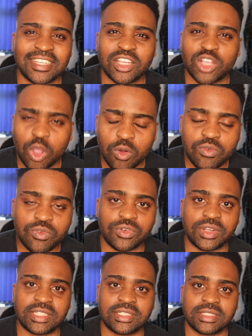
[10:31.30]
go for
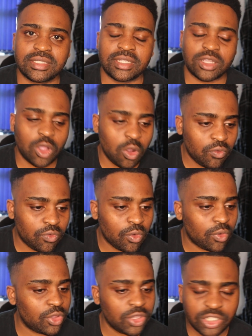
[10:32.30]
it. Go
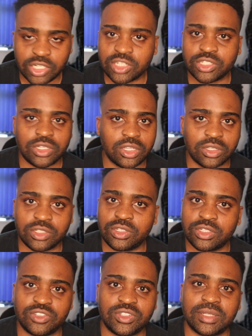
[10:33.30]
for your
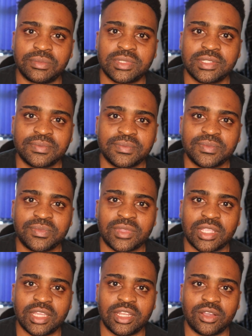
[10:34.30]
dreams.
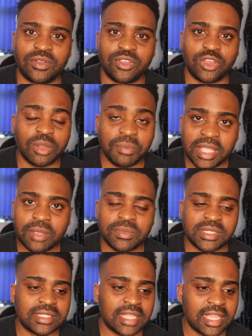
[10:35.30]
You know, you're gonna make
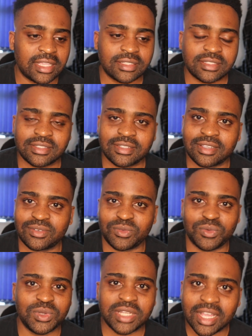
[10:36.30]
mistakes.
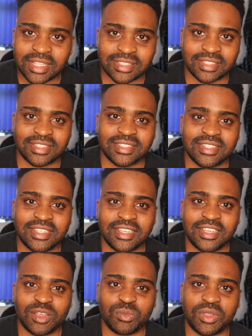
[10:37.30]
Who doesn't?
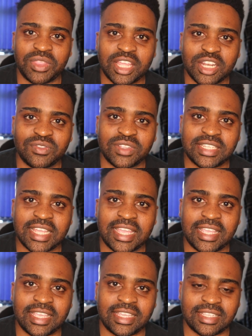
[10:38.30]
But at the end of the day
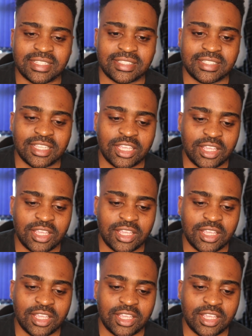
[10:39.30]
is